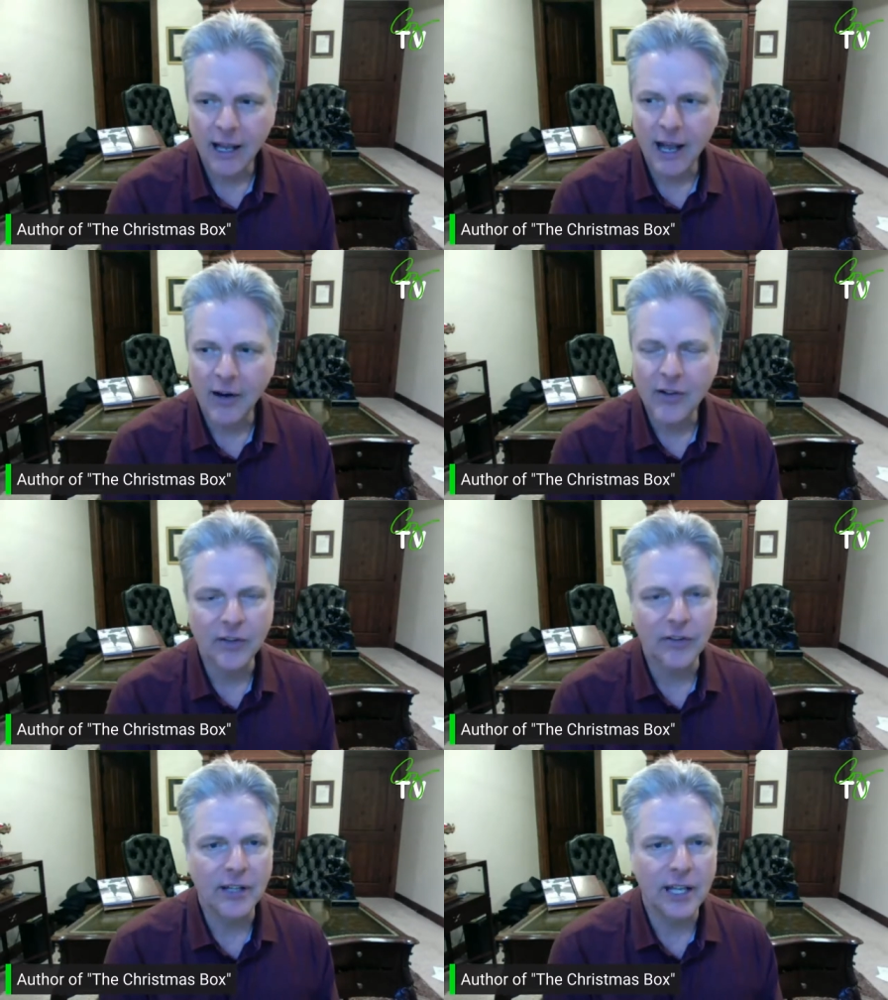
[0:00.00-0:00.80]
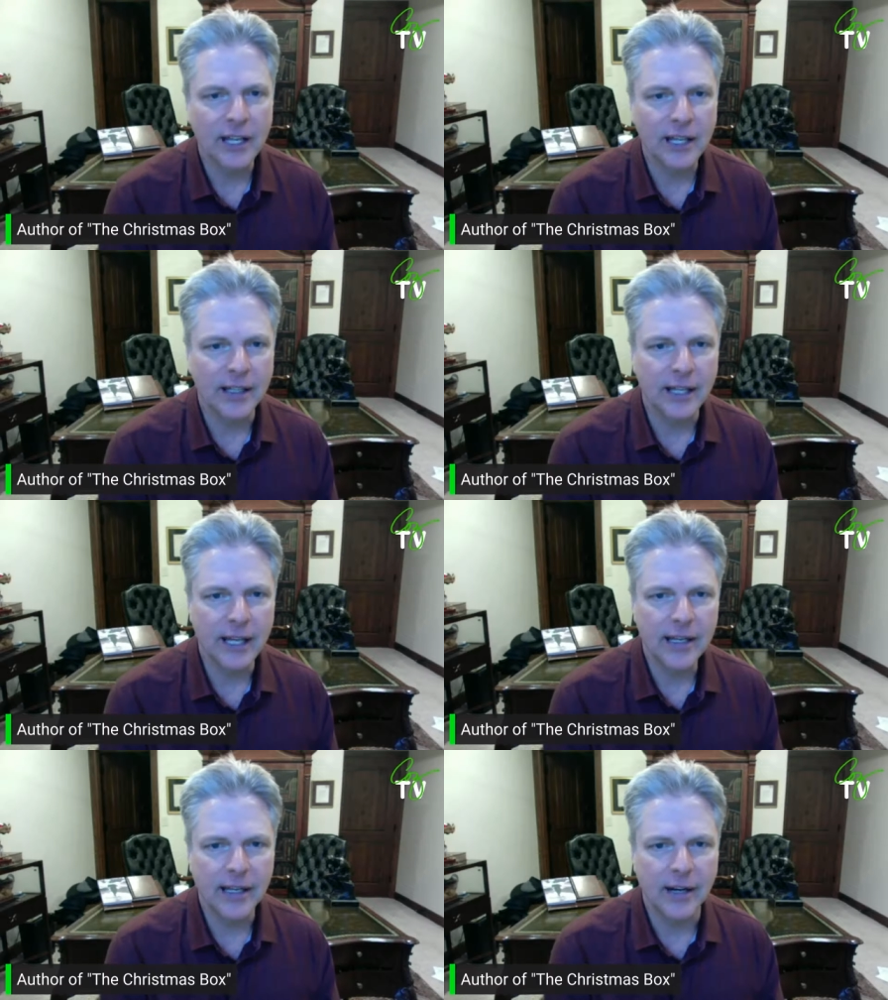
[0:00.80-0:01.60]
how did this kid
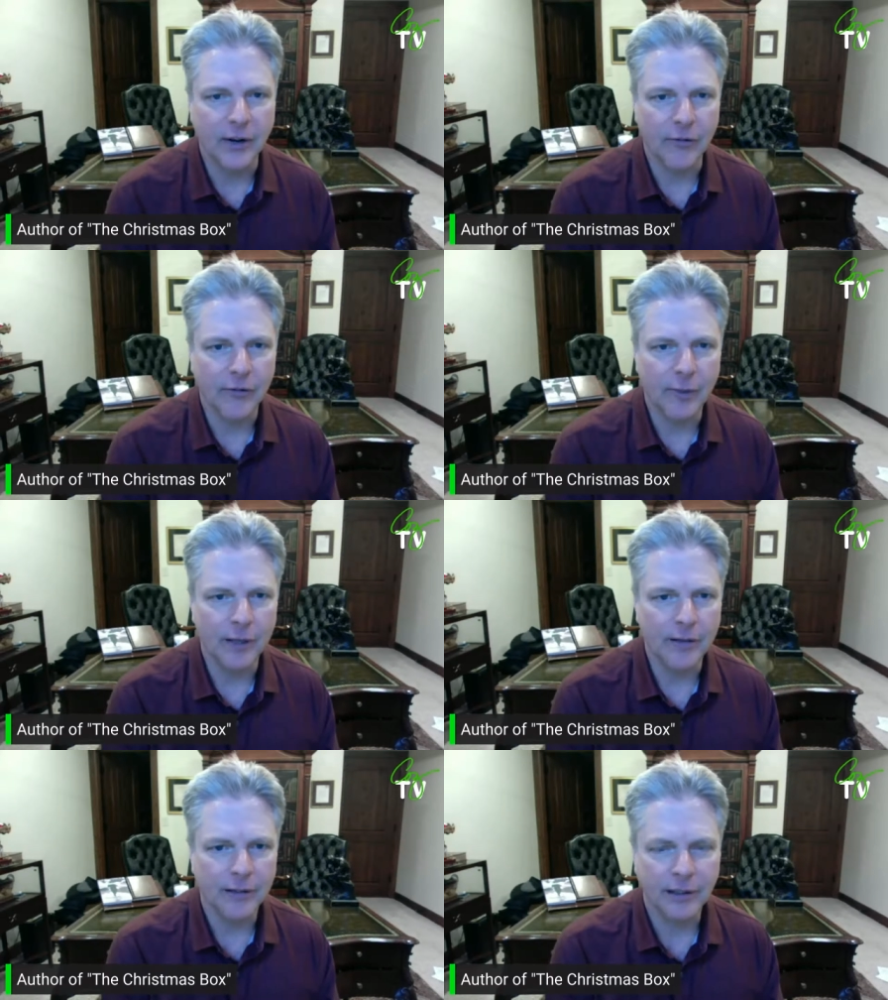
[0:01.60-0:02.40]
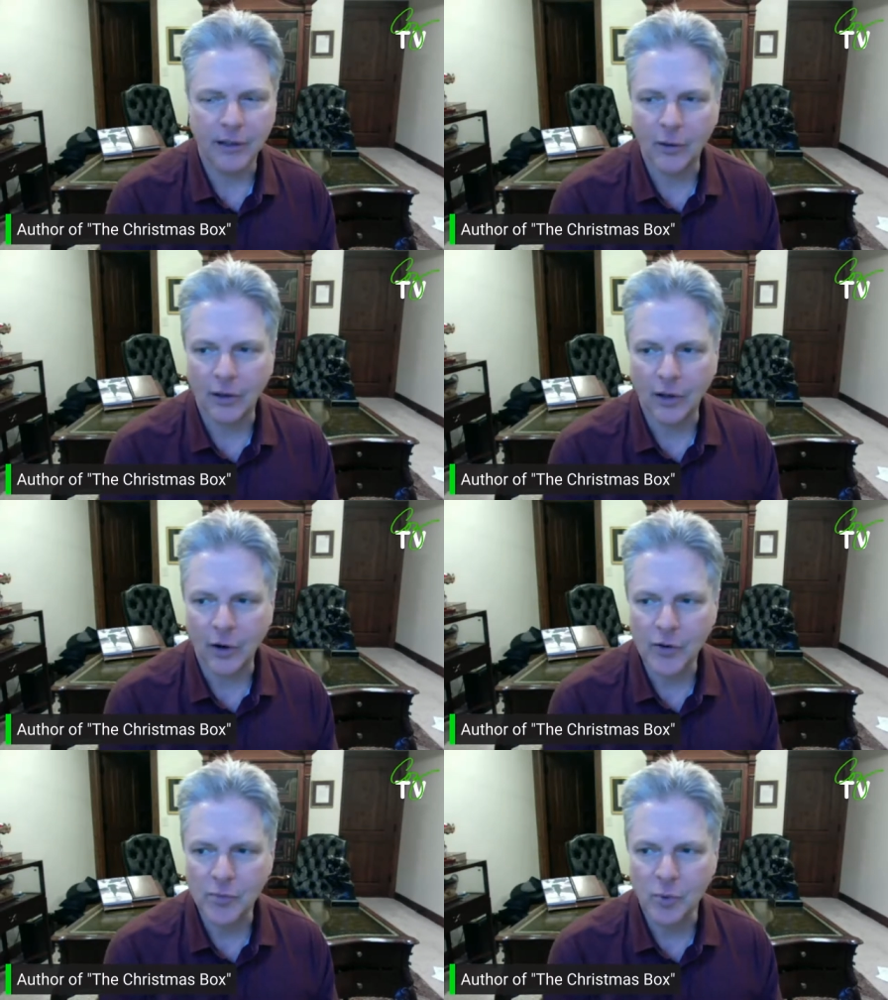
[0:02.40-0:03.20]
get here from a you know a
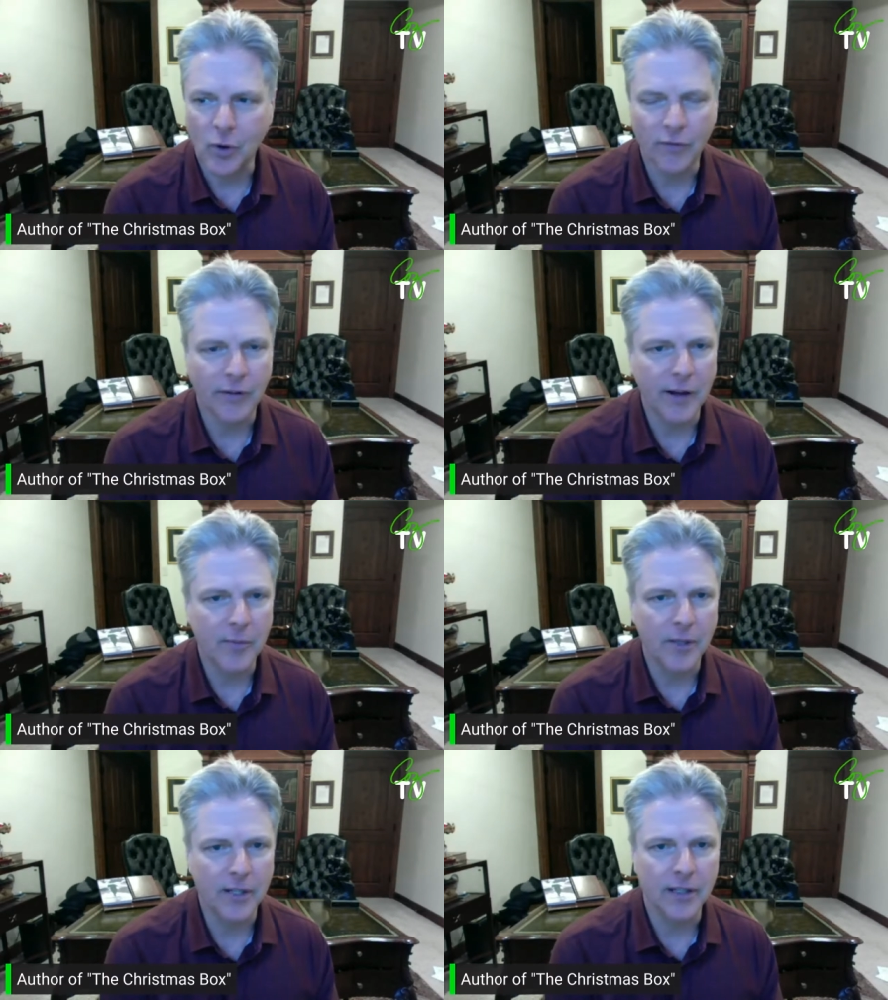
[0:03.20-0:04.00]
large poor family?